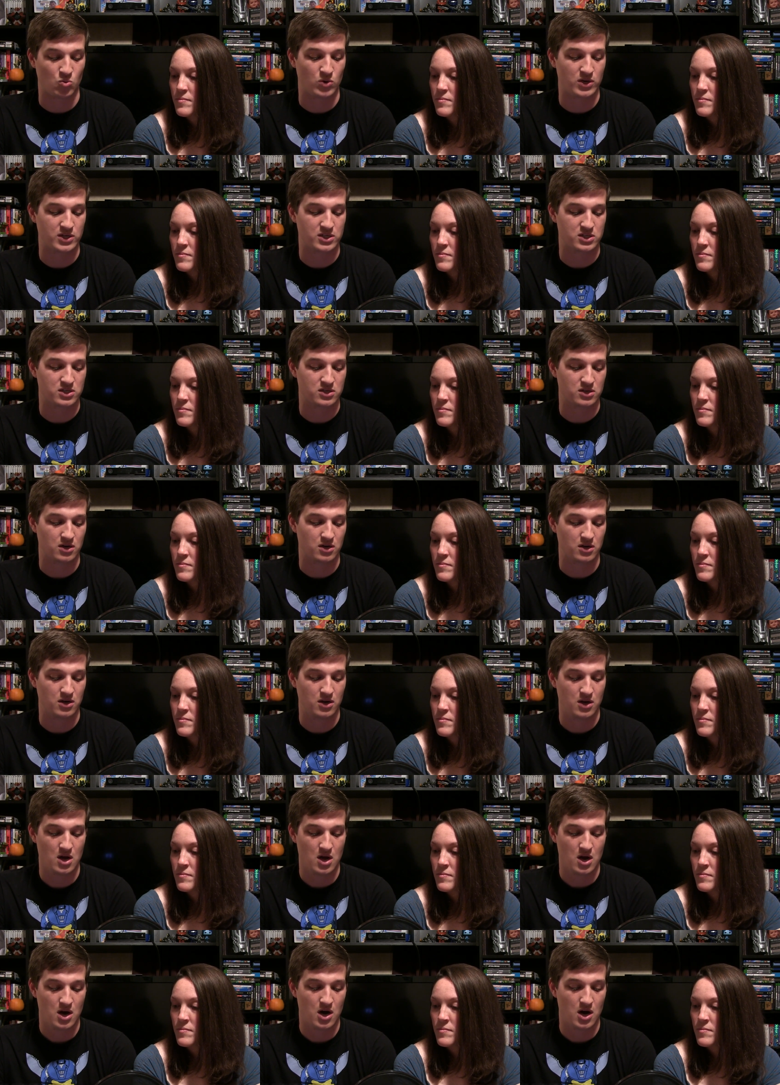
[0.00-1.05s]
Speaker 1: which
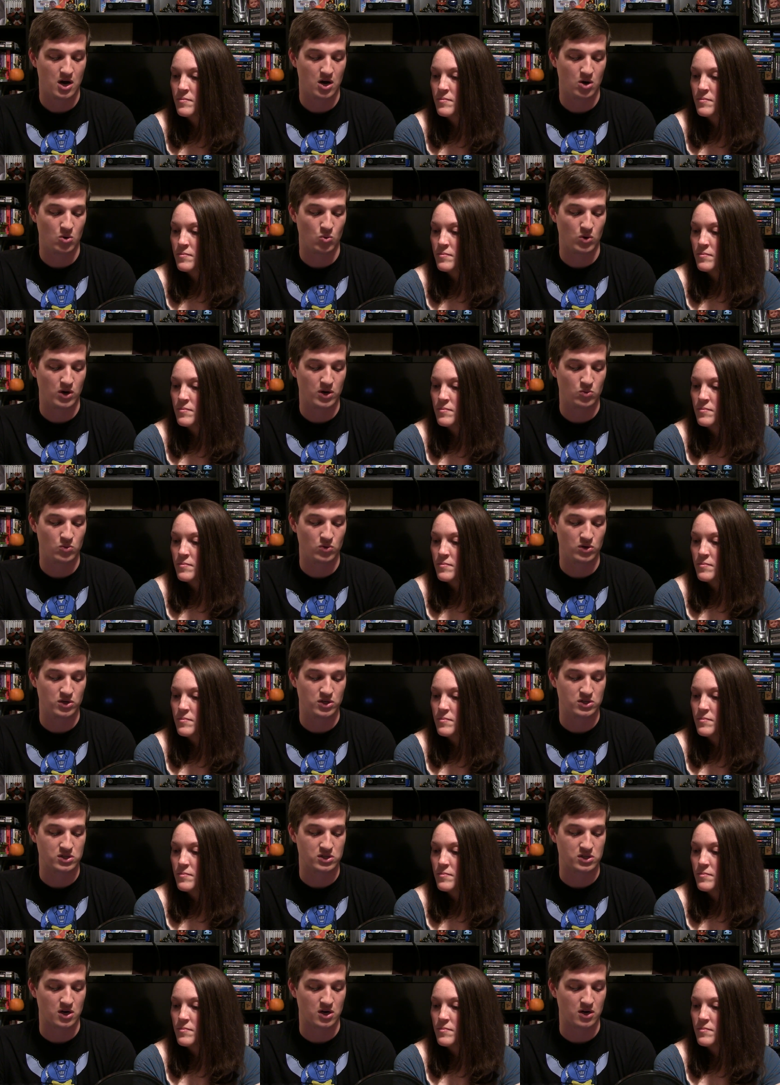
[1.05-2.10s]
uh, one will
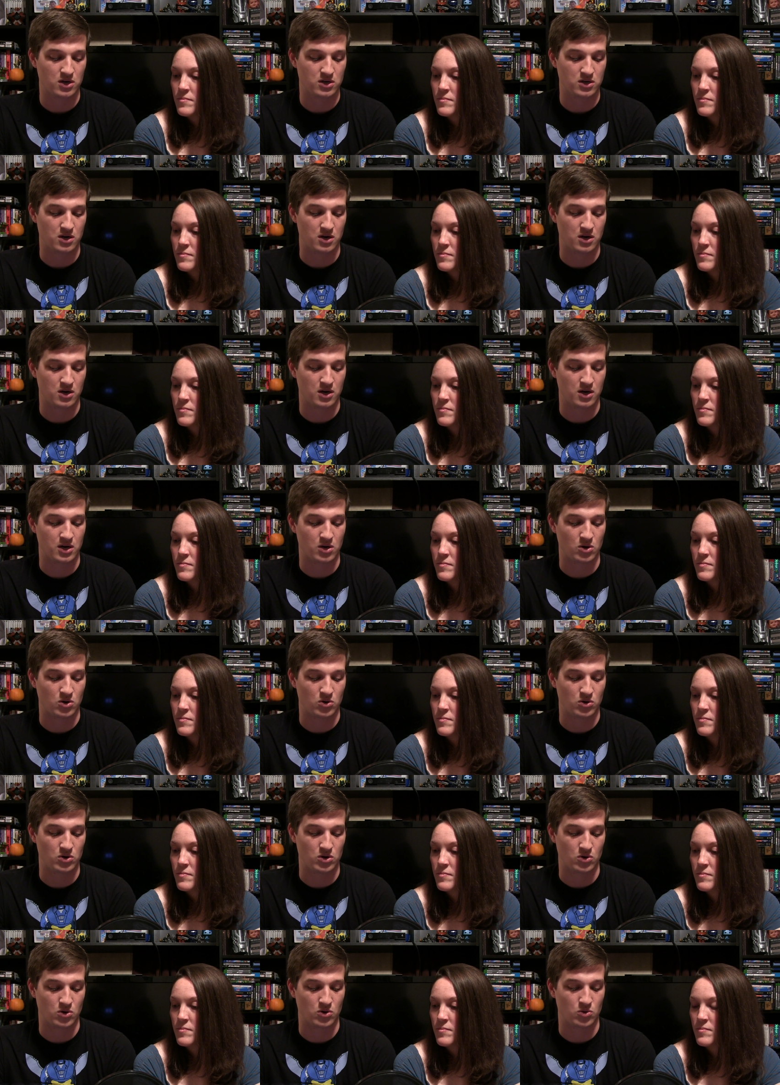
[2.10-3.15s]
you start on,
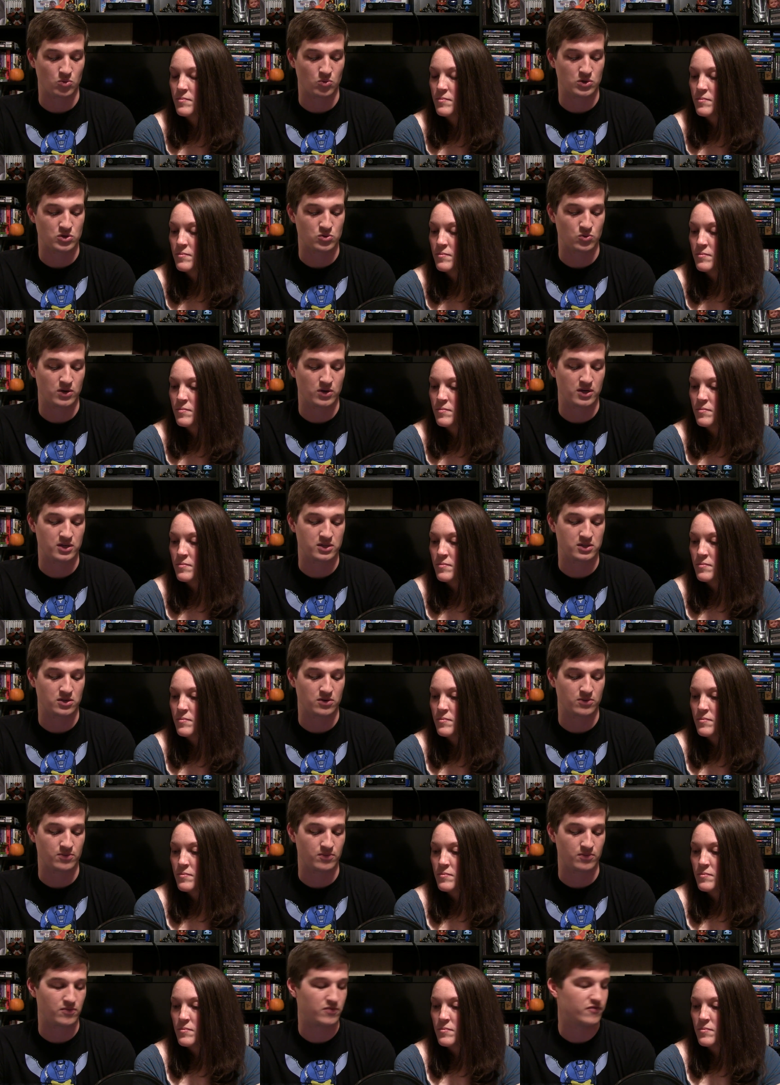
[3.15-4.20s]
or which one is
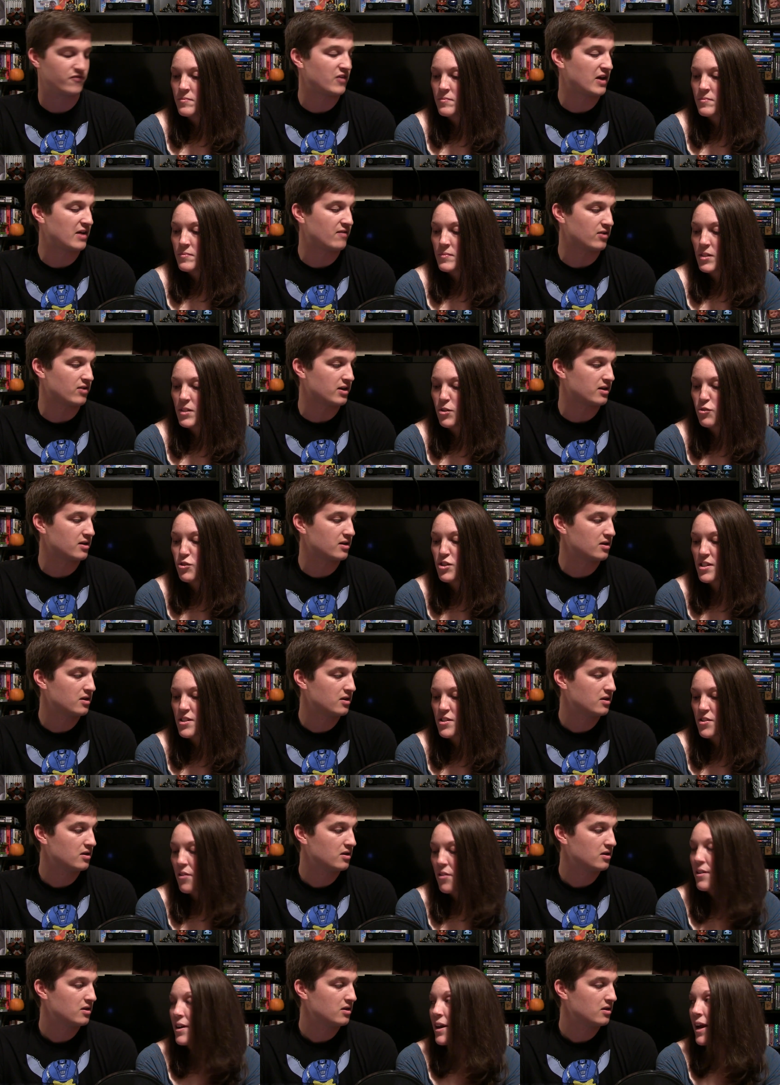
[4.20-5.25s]
your favorite? You just
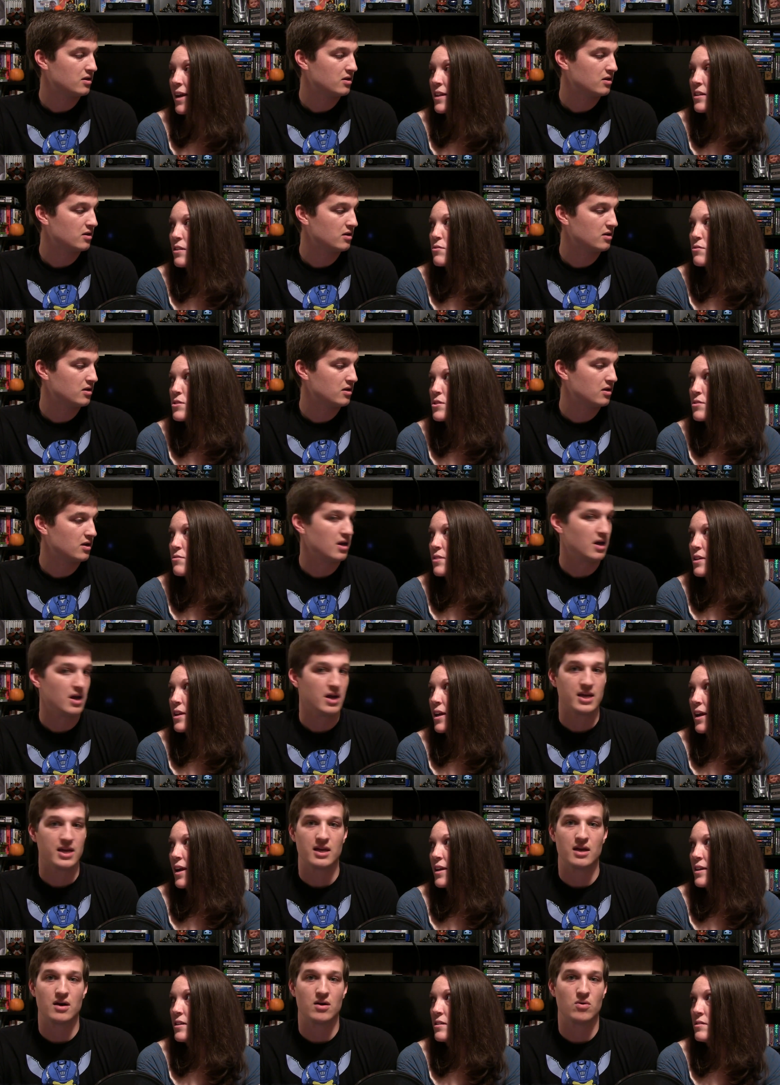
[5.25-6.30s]
Speaker 2: started Halo 2
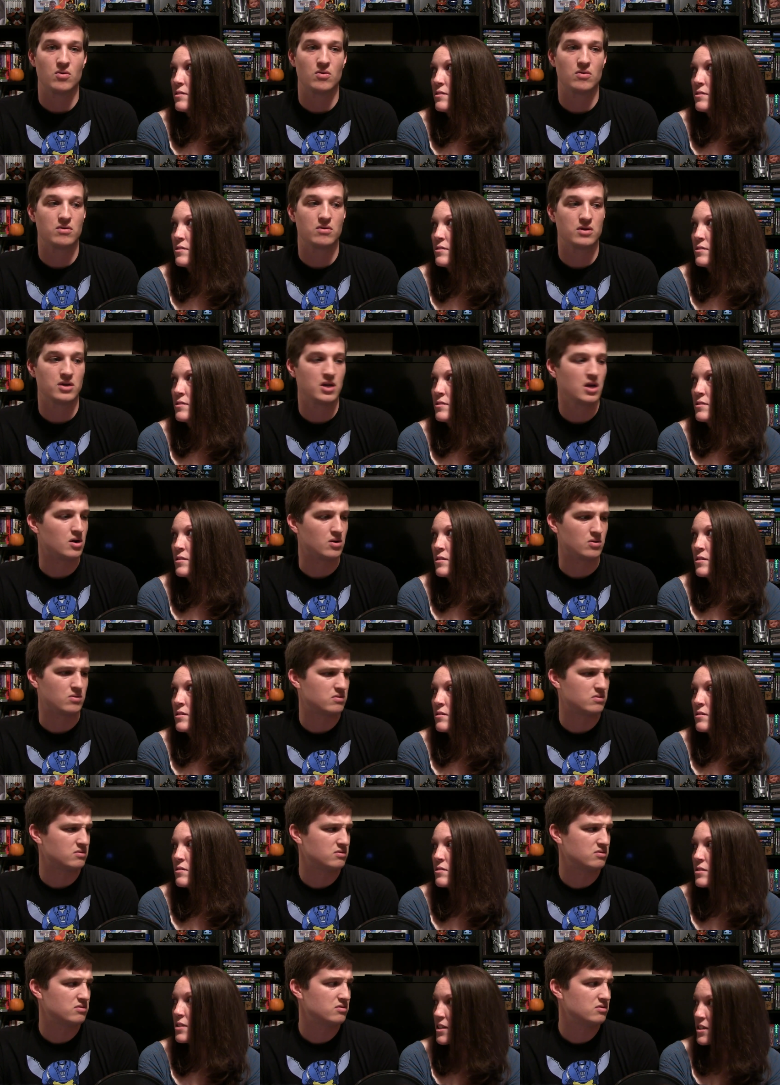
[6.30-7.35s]
today. No.
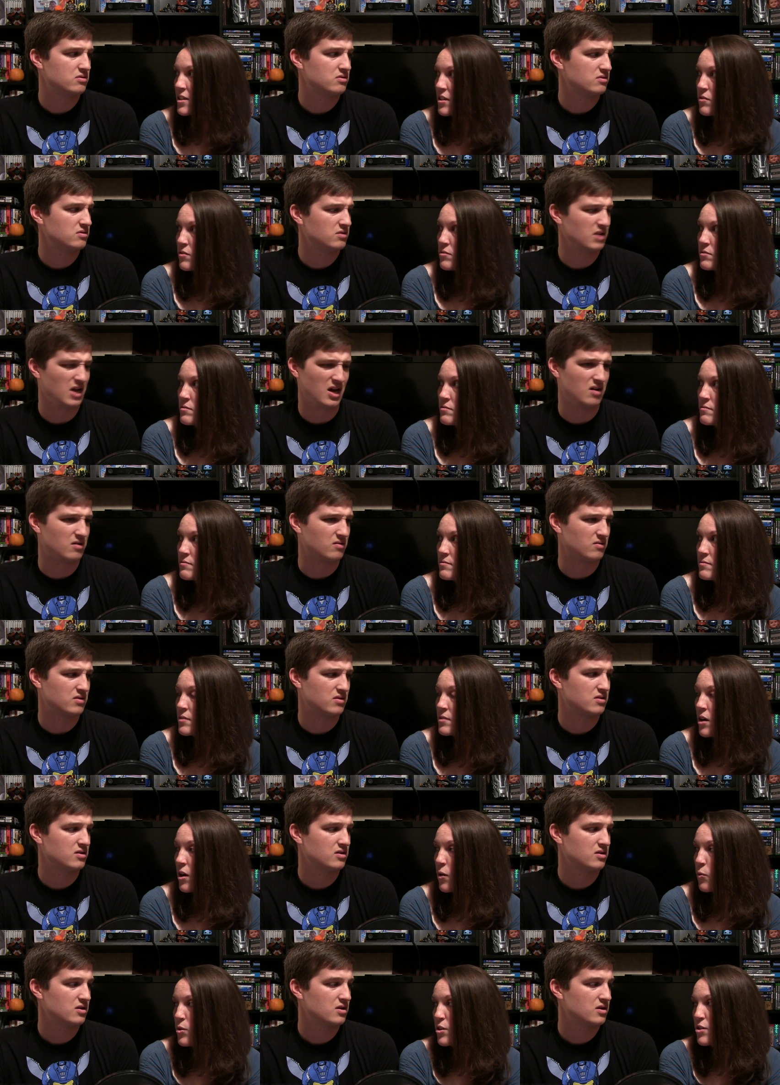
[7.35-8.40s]
Didn't you? No.
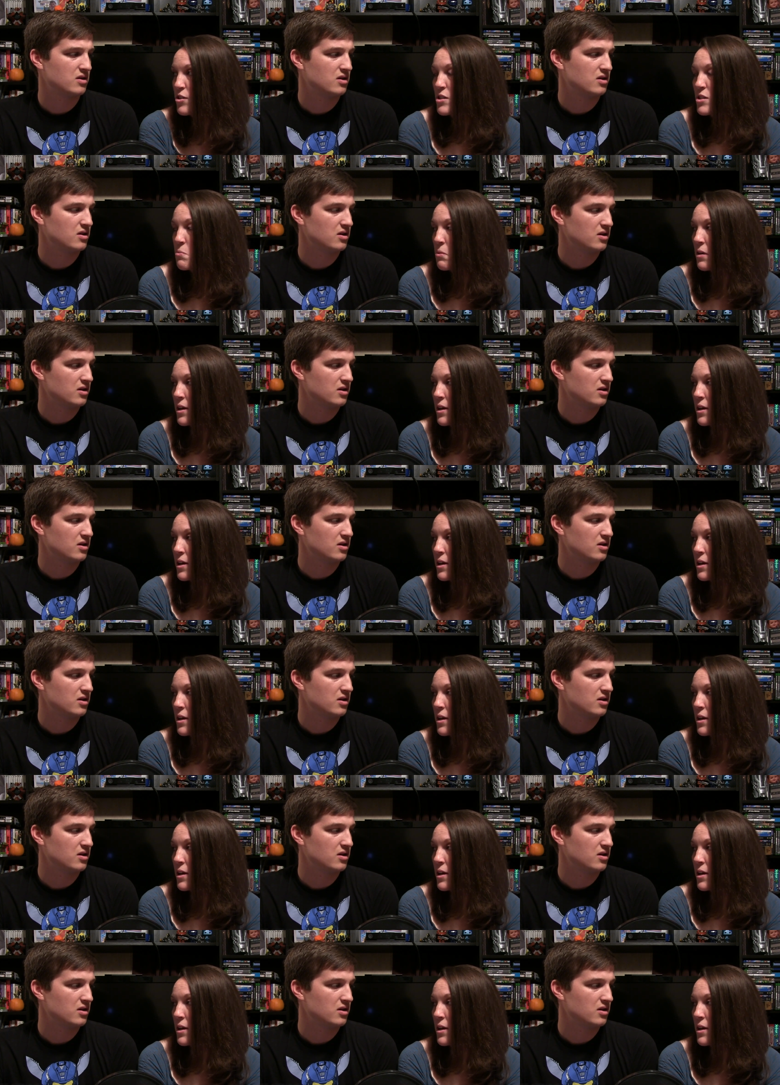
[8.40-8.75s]
Or oh, were you just